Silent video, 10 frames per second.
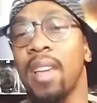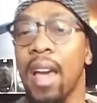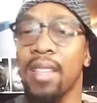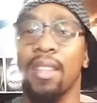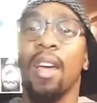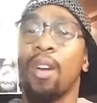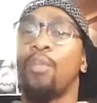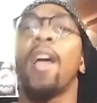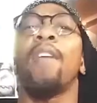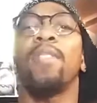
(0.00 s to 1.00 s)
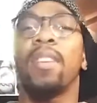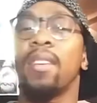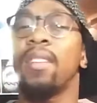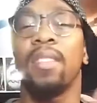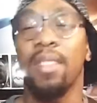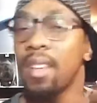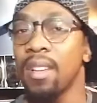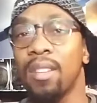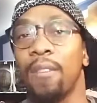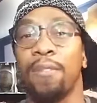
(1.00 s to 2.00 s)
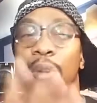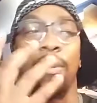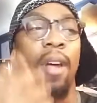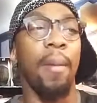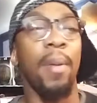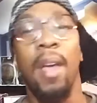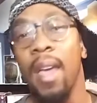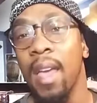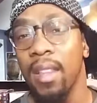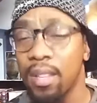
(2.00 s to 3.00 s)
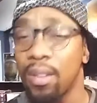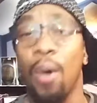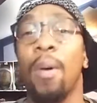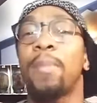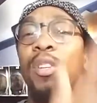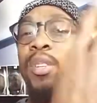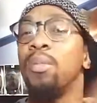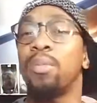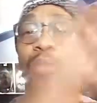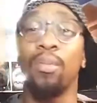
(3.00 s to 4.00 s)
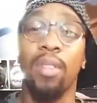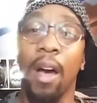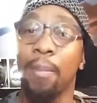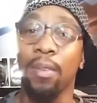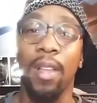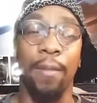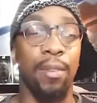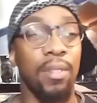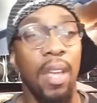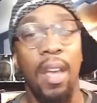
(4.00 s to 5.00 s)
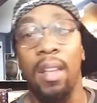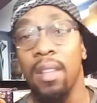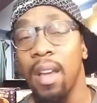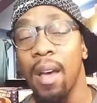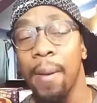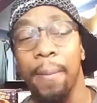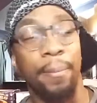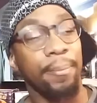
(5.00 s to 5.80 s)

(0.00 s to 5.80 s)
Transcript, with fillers: the guy's gravity thing to float up, to go up the chute to the upper levels. Right